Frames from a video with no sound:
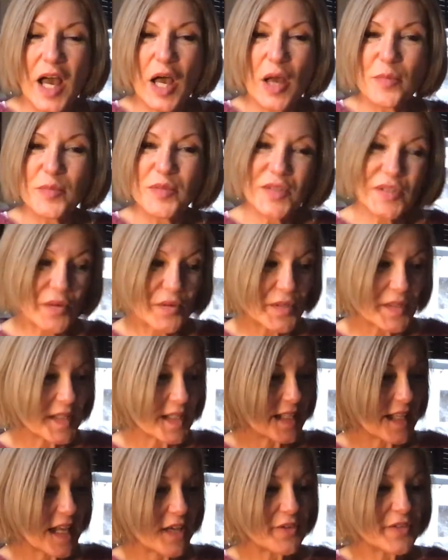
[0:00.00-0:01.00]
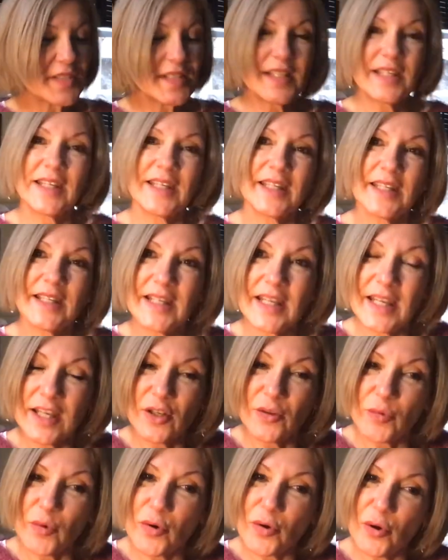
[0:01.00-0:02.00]
So do the letters that he and
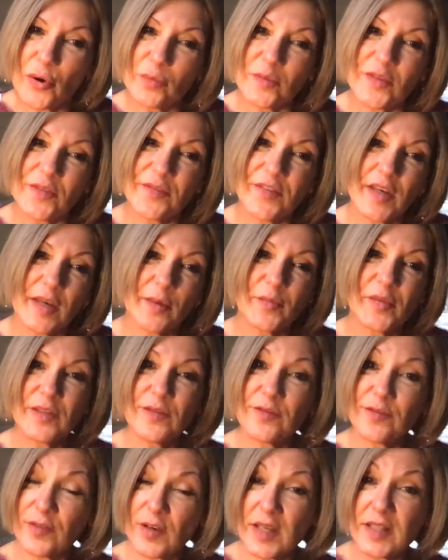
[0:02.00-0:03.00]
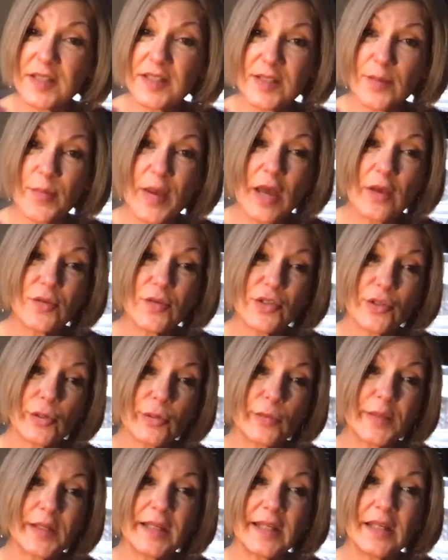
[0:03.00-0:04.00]
Anne wrote home to family and friends about
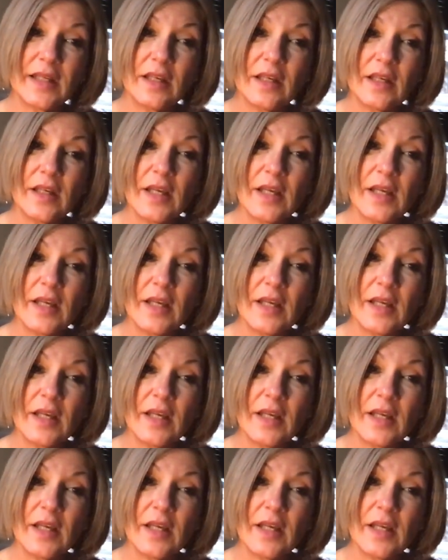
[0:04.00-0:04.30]
Germany.